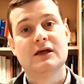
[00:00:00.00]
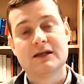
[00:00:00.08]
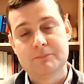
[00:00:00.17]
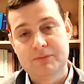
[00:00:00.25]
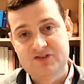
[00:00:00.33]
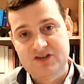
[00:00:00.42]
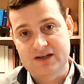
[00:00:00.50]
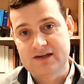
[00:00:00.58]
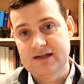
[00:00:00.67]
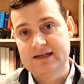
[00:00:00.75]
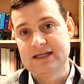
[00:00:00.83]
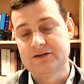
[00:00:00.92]
particularly
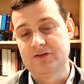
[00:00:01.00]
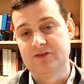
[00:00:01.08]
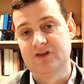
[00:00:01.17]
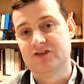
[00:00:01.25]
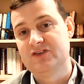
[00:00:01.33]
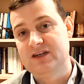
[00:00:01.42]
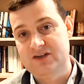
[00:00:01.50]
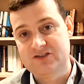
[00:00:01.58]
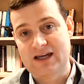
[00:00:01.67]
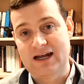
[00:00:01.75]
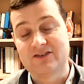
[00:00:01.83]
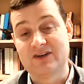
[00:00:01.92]
given the siege
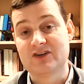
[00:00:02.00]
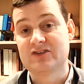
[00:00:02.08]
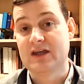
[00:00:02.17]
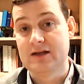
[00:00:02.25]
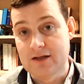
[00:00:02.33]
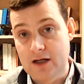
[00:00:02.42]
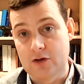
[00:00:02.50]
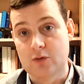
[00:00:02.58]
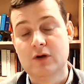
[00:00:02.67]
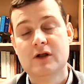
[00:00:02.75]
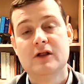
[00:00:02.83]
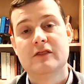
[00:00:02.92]
tactics they know
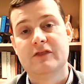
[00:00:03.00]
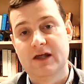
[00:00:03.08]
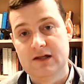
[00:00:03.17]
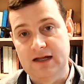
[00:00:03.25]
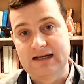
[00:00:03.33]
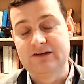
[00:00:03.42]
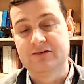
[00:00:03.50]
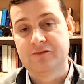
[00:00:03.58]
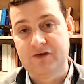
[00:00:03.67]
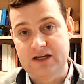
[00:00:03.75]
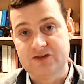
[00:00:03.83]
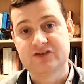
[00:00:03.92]
they're likely to
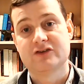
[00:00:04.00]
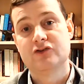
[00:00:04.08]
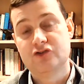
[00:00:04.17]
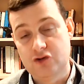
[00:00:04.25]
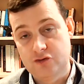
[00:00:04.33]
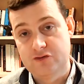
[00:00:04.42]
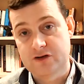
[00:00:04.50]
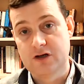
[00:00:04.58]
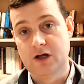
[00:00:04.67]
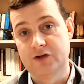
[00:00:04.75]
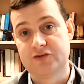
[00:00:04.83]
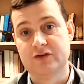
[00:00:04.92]
face should the
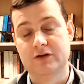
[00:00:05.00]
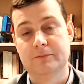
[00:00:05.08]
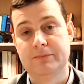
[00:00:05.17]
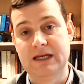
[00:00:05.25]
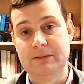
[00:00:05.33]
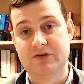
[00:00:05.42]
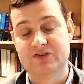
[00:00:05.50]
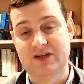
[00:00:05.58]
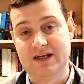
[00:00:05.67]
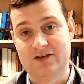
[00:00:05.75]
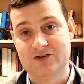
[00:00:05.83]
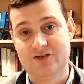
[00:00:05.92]
castle be
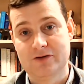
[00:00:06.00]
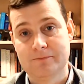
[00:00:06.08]
besieged?